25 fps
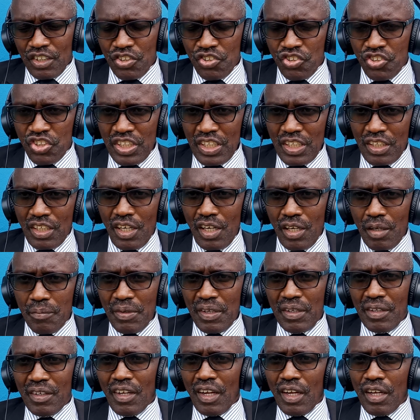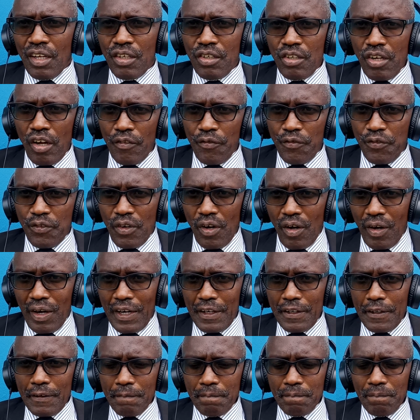Jacob loved
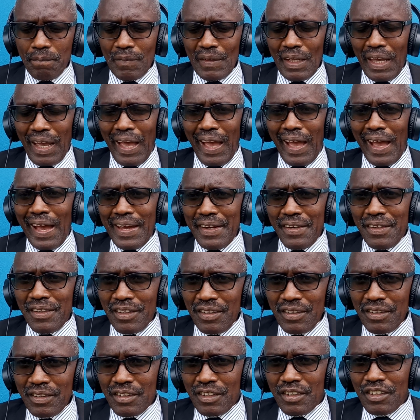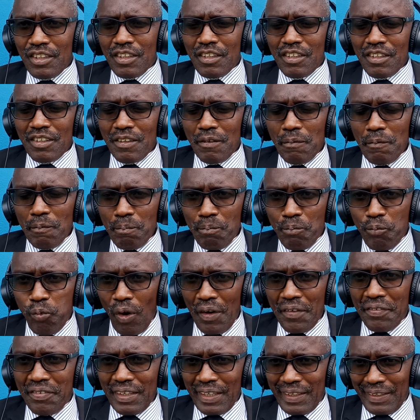God and
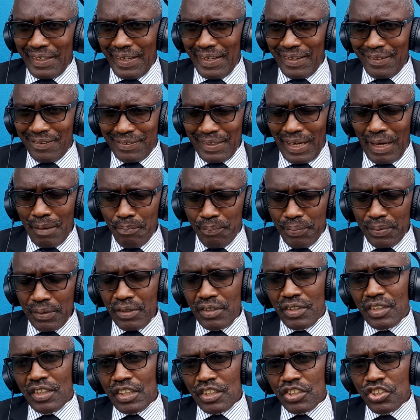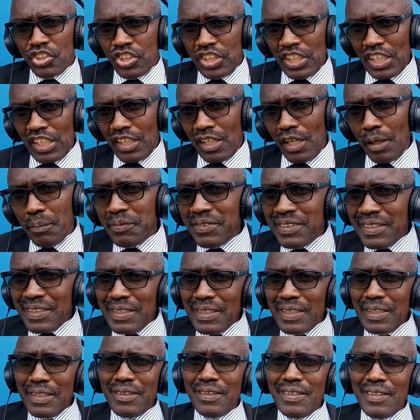was an example Jacob
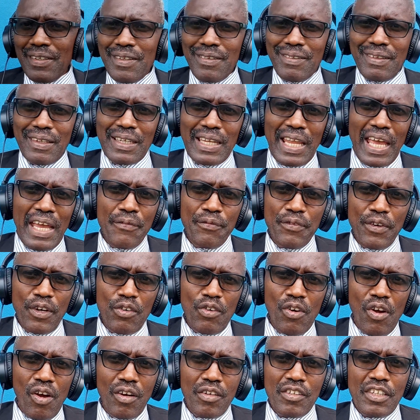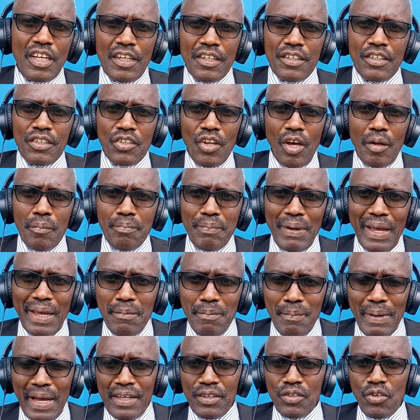turned his life around, not by
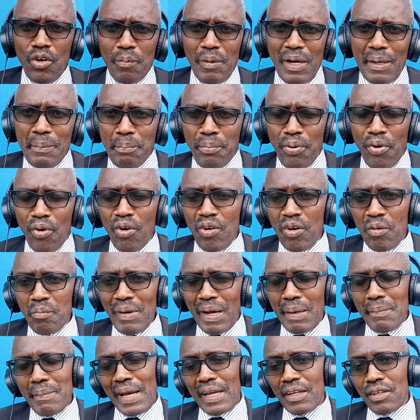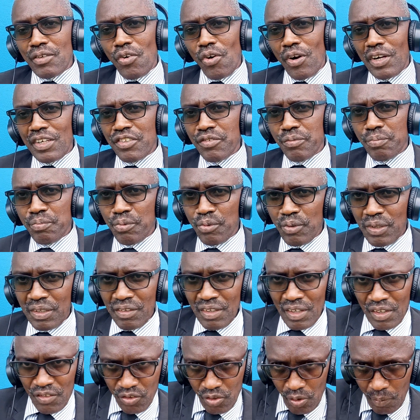might nor by power, but by God's Spirit.
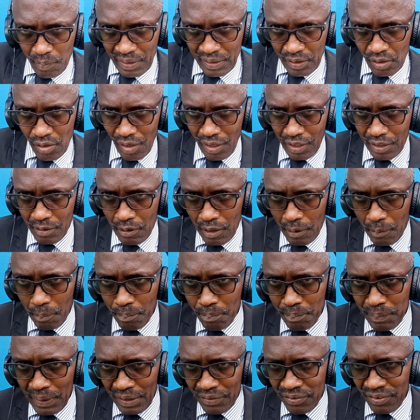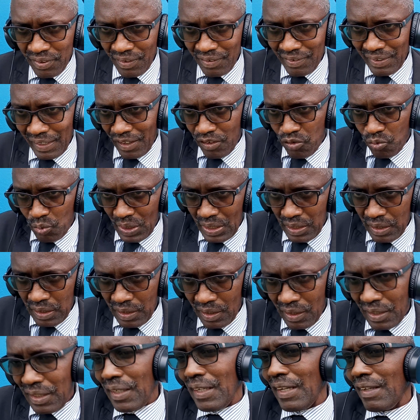So may God bless us as we
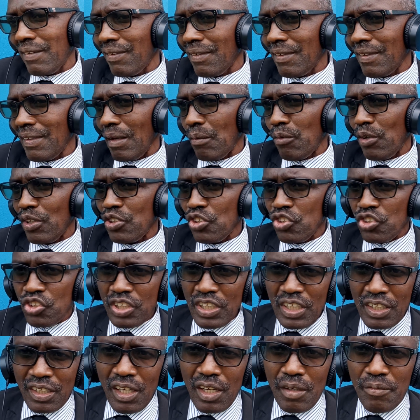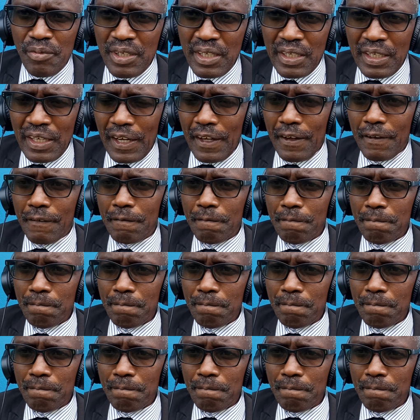learn lessons about Jacob here,